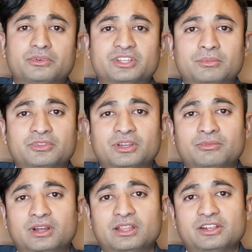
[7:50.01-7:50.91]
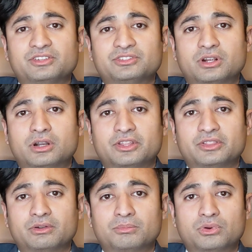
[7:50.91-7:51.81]
Well, some violations are
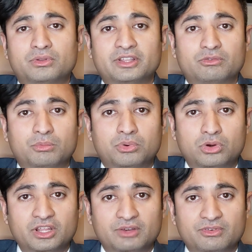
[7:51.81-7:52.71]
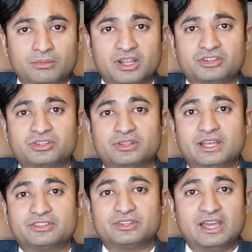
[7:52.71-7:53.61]
that they're that the reporting information
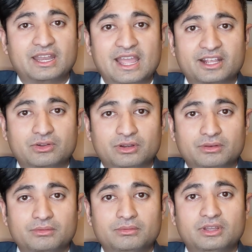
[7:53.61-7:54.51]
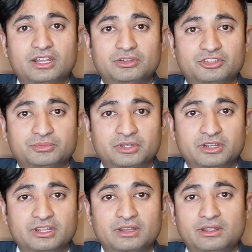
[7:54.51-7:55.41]
that's not accurate, and you
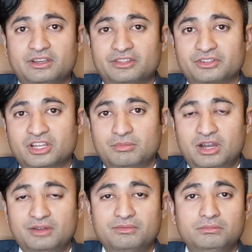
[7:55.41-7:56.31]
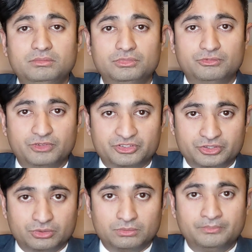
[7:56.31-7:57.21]
disputed it and doesn't come off, we
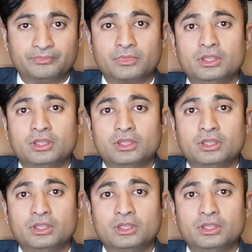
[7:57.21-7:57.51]
sue.